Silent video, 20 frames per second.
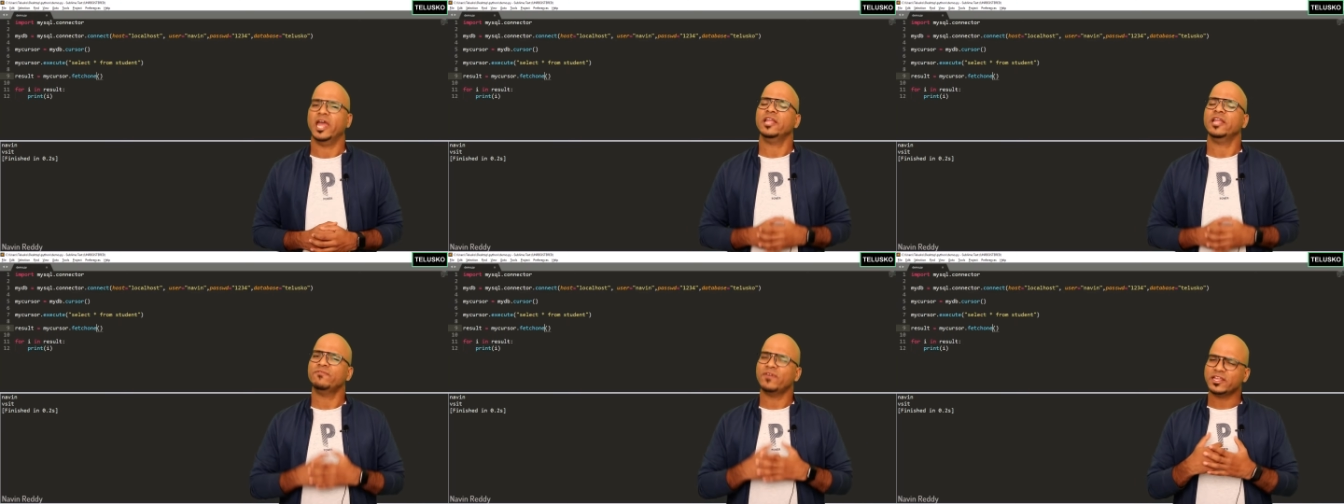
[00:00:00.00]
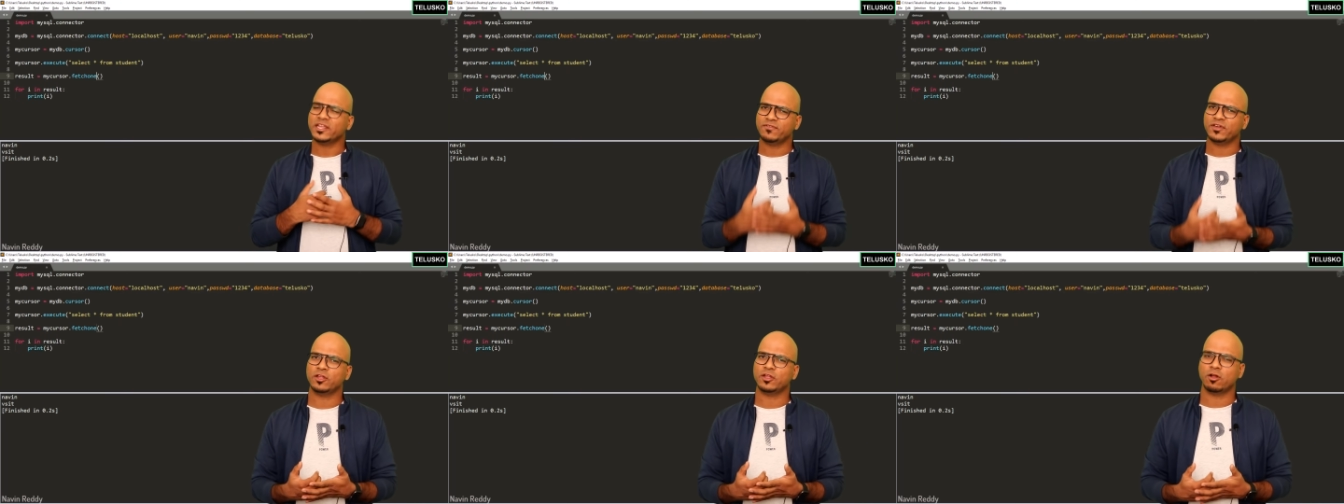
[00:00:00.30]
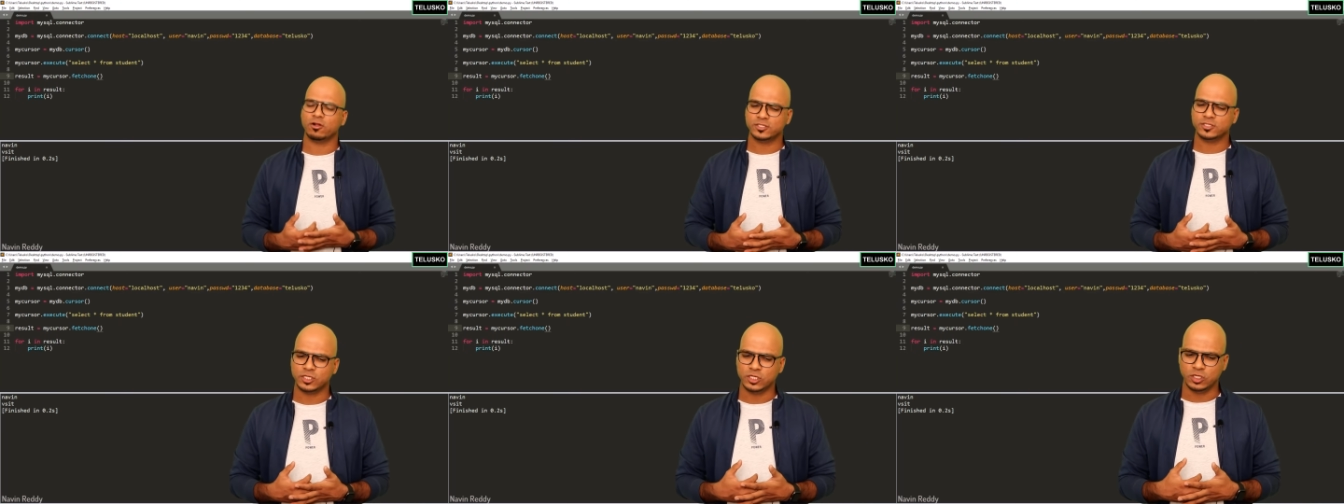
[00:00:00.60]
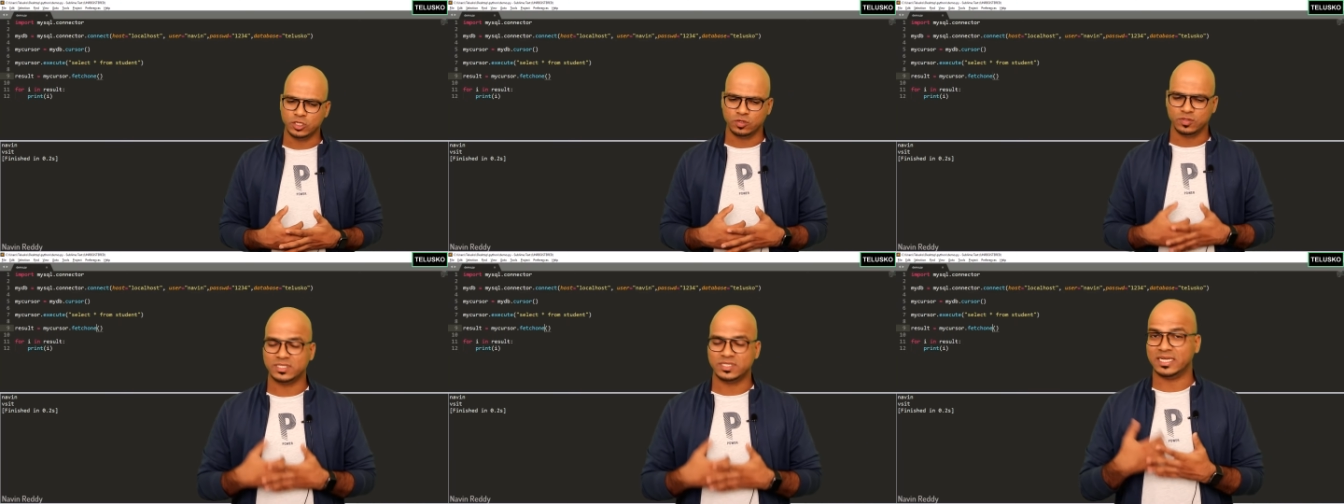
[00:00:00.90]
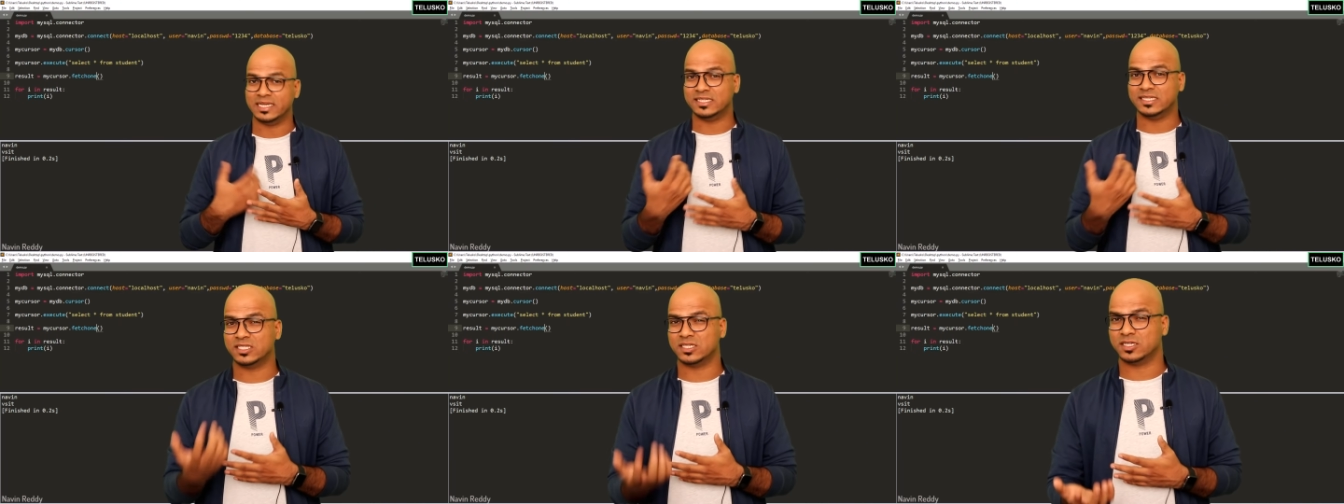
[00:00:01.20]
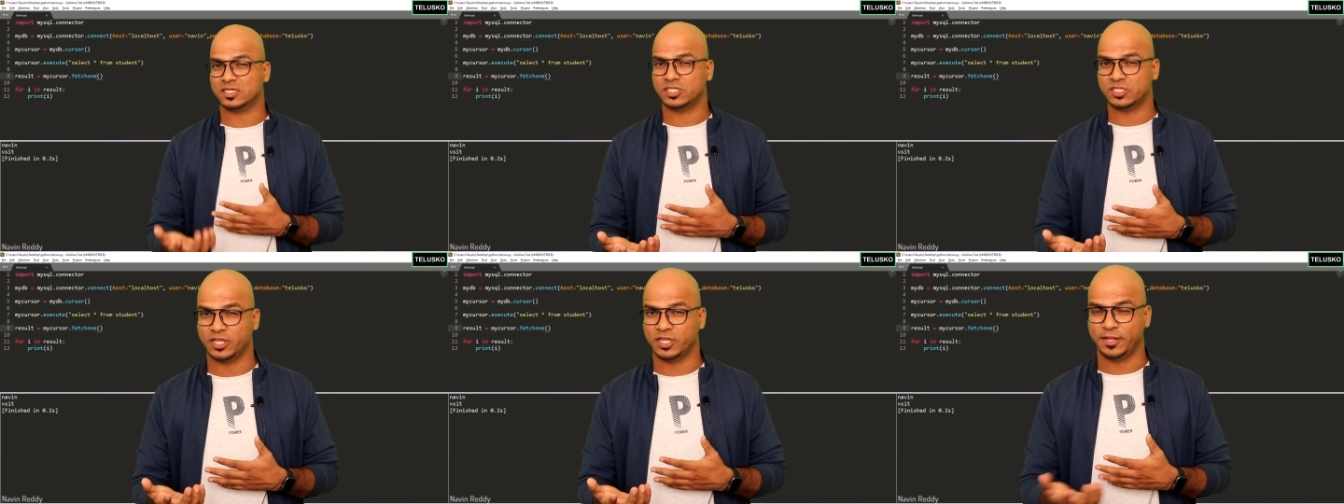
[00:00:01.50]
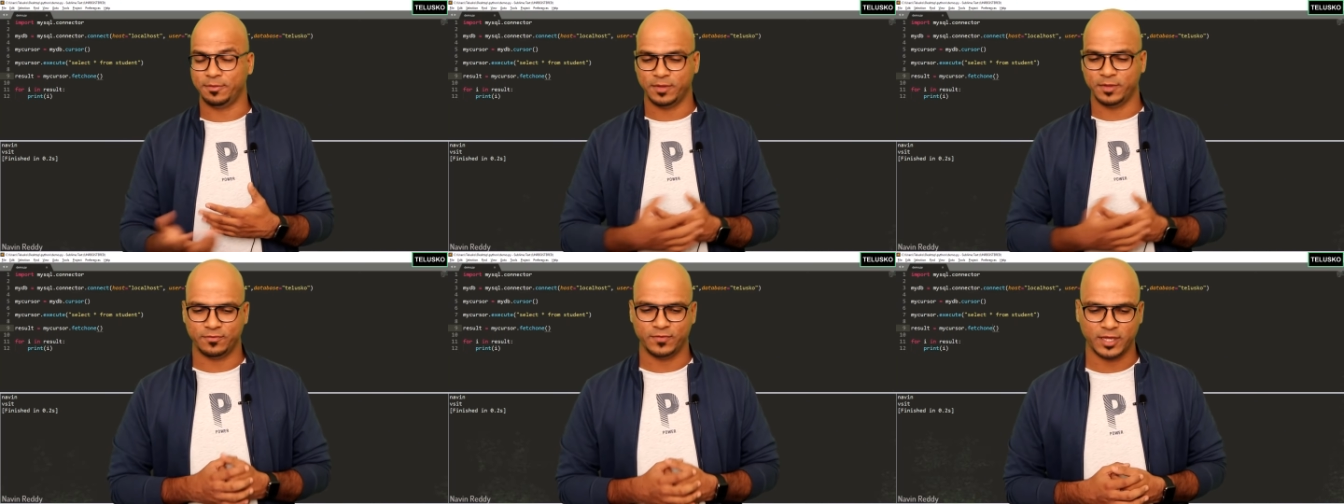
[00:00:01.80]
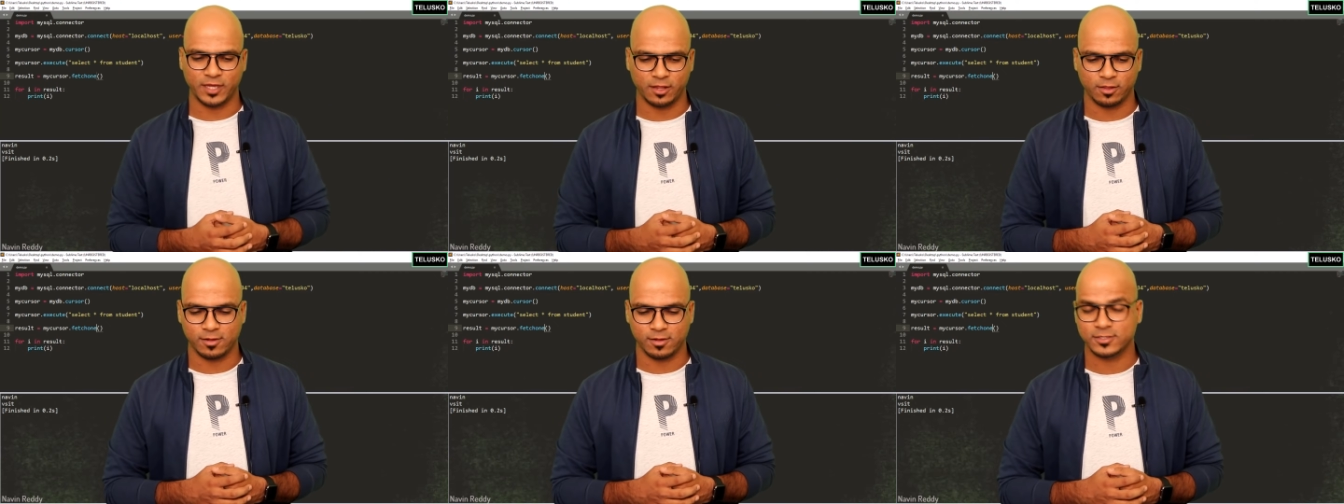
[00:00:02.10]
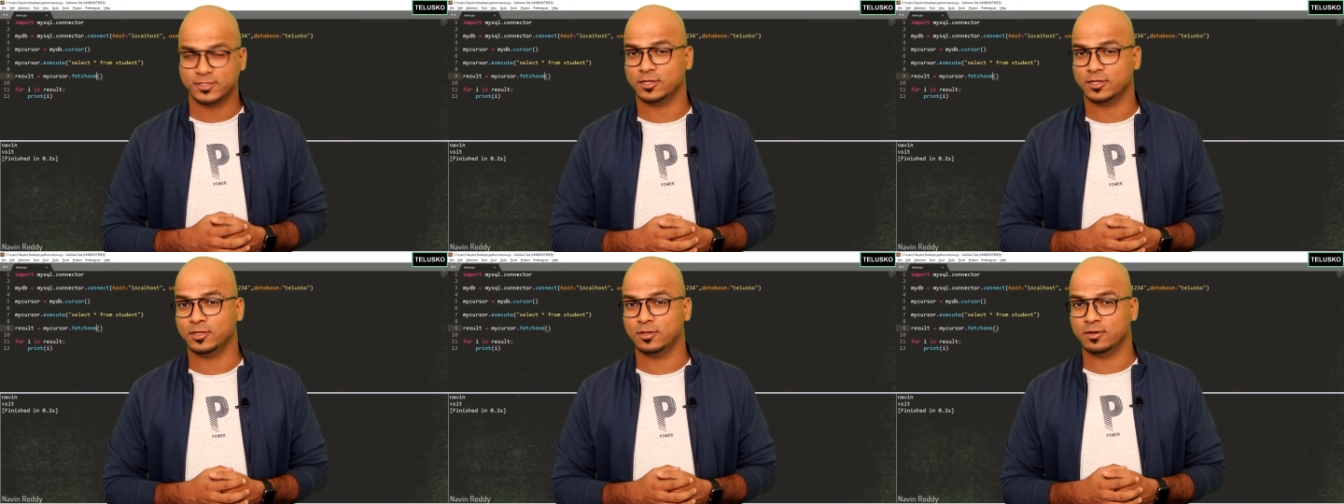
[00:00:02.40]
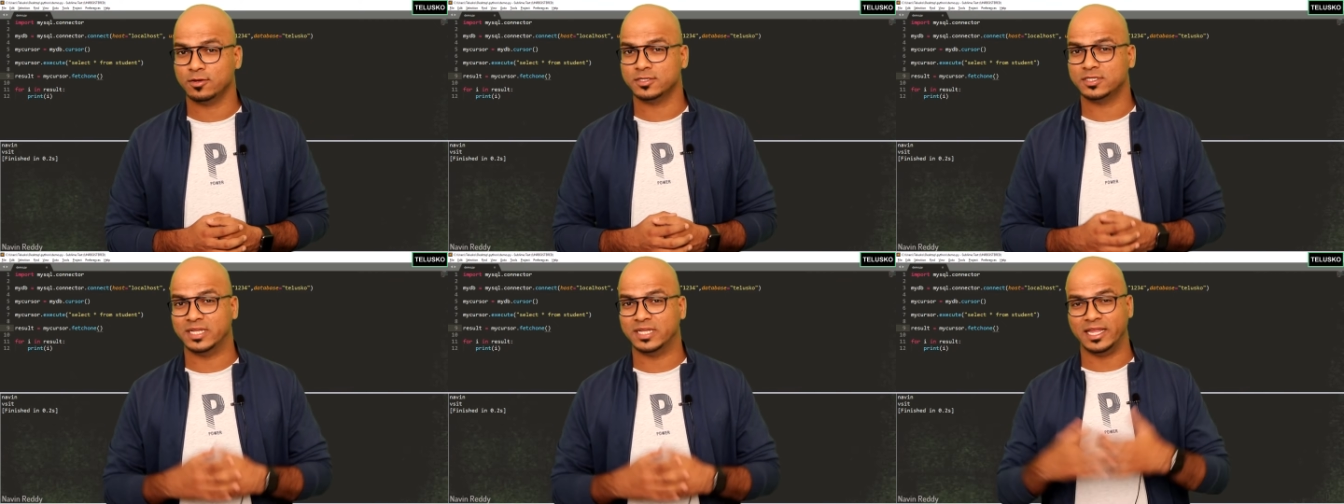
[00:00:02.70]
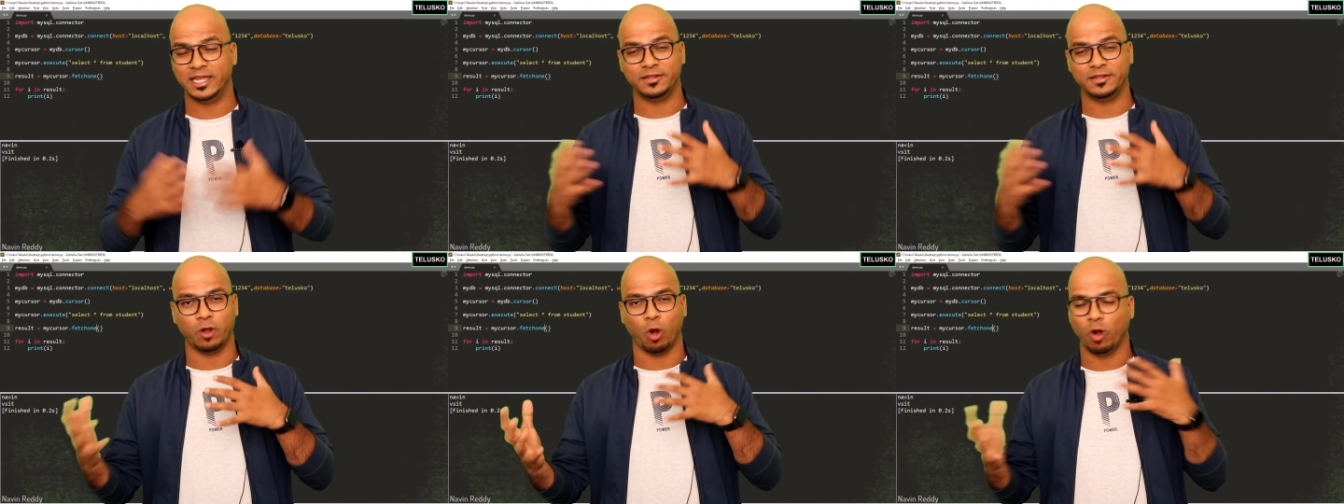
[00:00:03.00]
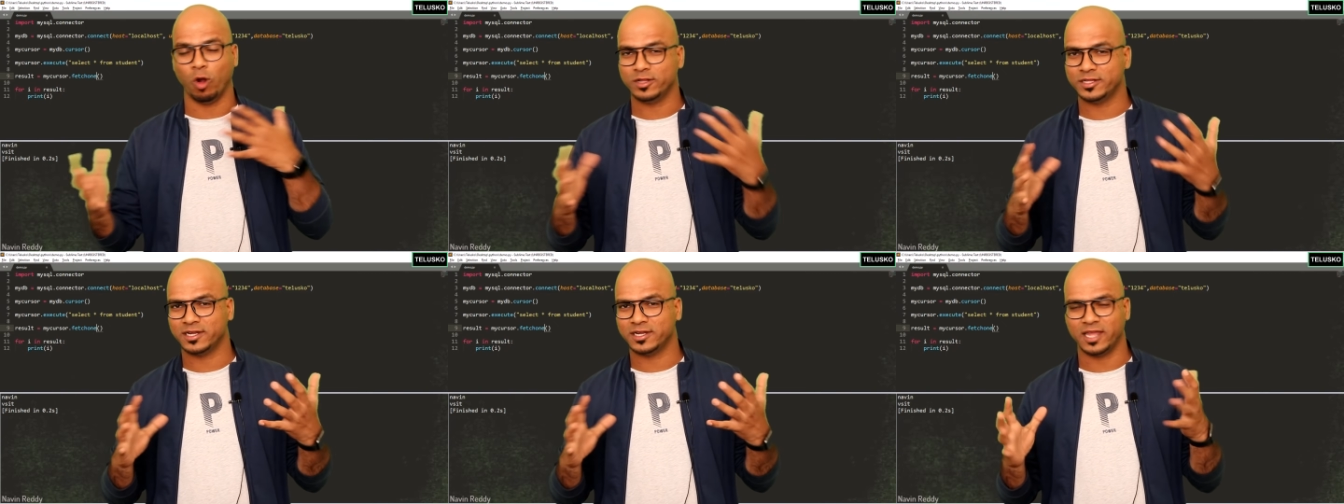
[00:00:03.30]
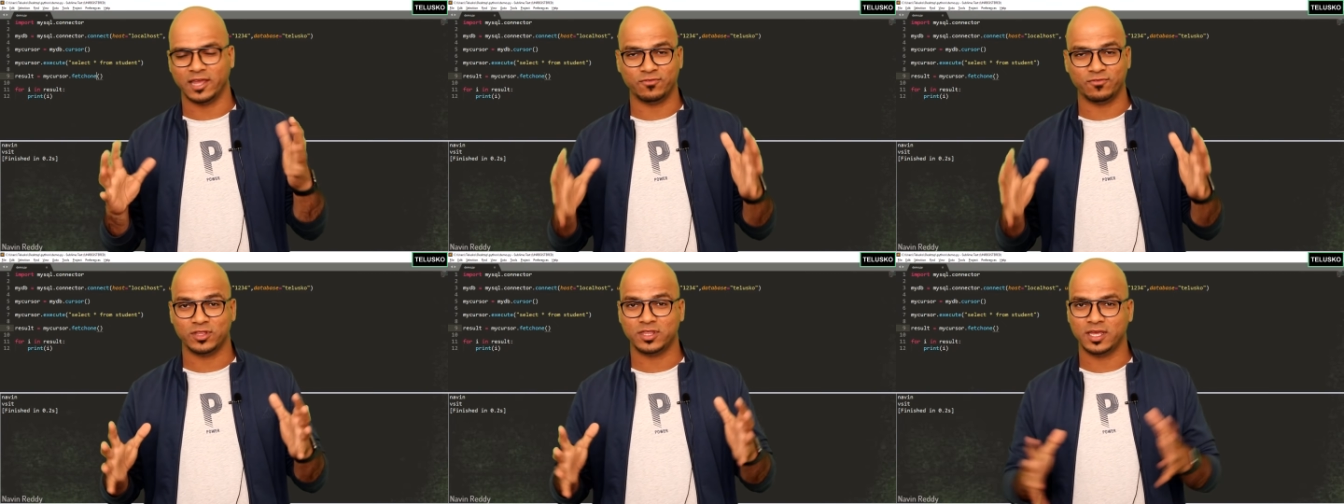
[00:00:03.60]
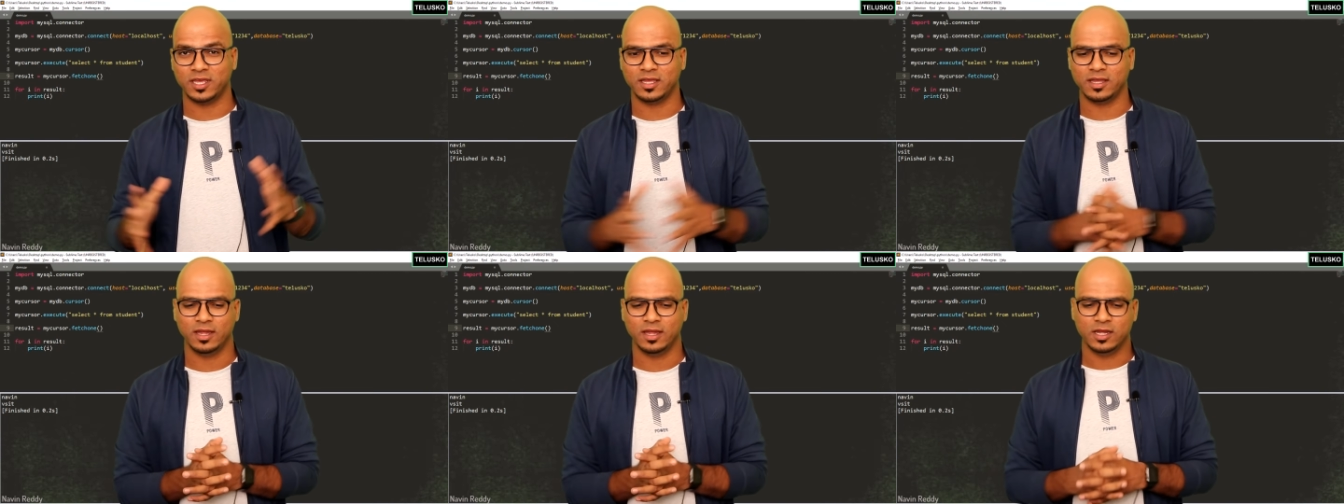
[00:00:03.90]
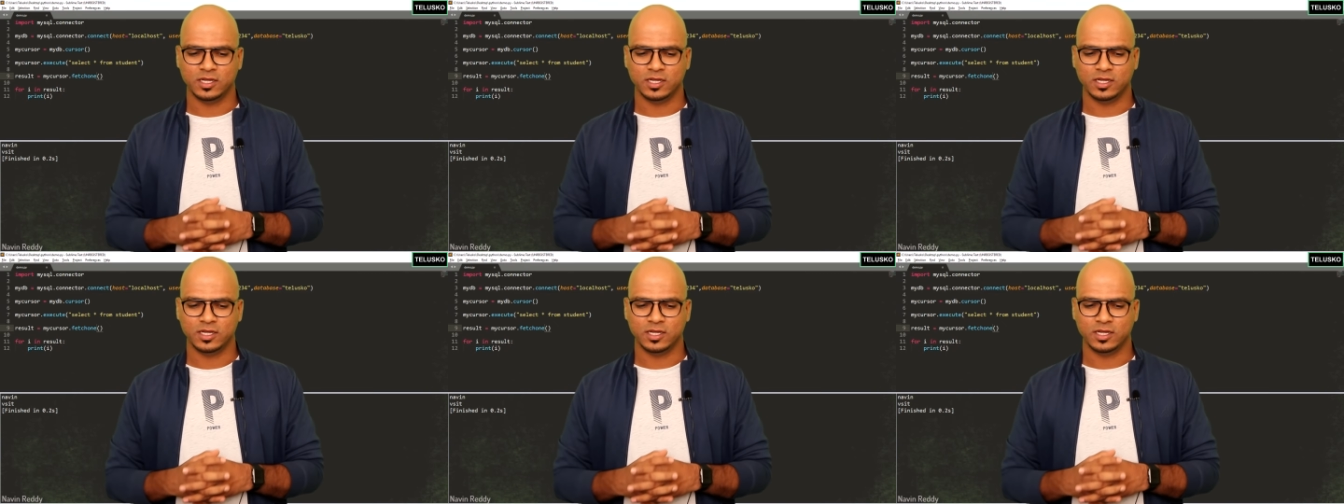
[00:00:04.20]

In fact, we can also use insert statement. We can also use delete, alter, everything.